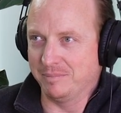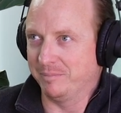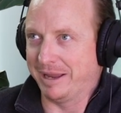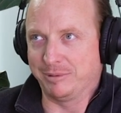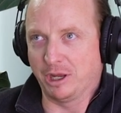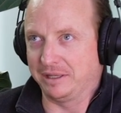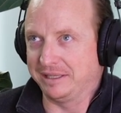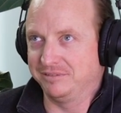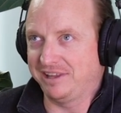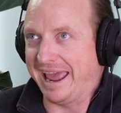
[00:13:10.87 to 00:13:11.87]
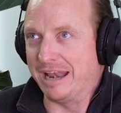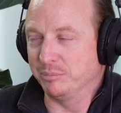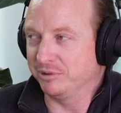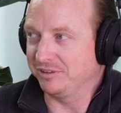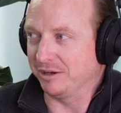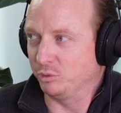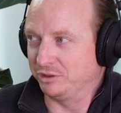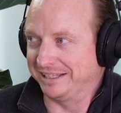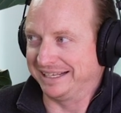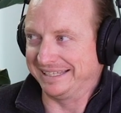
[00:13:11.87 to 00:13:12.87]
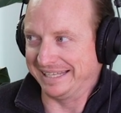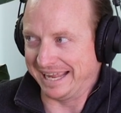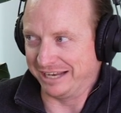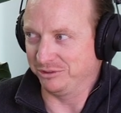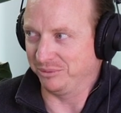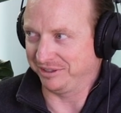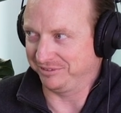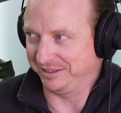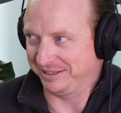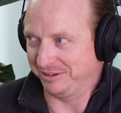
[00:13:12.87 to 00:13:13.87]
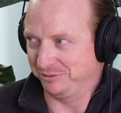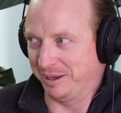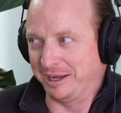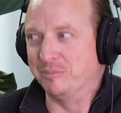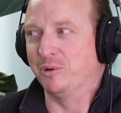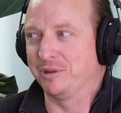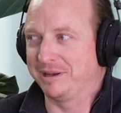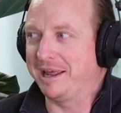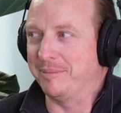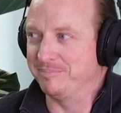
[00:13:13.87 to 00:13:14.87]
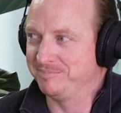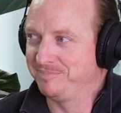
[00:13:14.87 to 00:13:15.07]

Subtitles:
maybe only 10% would declare to us that they're spending more than HEM.